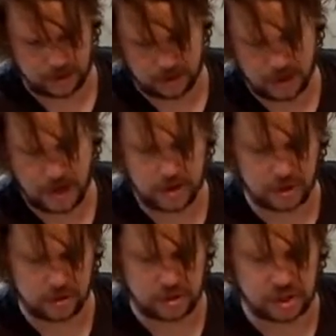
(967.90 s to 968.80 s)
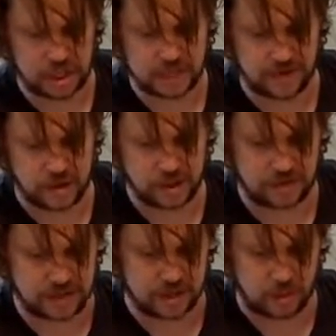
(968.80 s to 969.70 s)
Now you can do a cheats version of
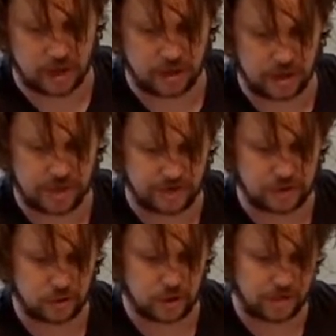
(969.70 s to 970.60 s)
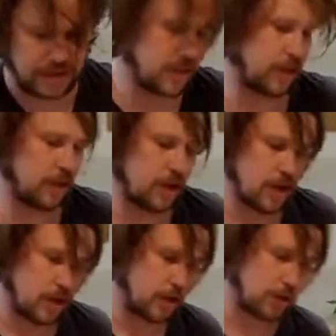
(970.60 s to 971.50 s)
this as well. You don't even have to cook off anything.
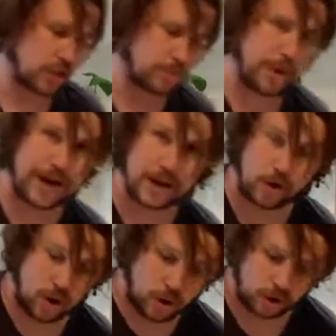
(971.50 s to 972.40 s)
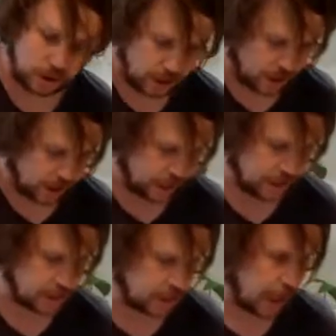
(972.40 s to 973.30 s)
You can just bung it all in
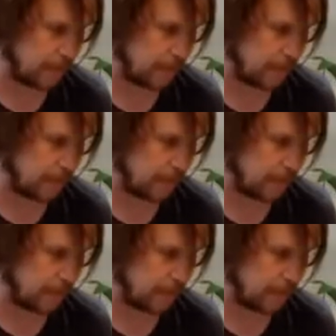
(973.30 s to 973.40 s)
this clay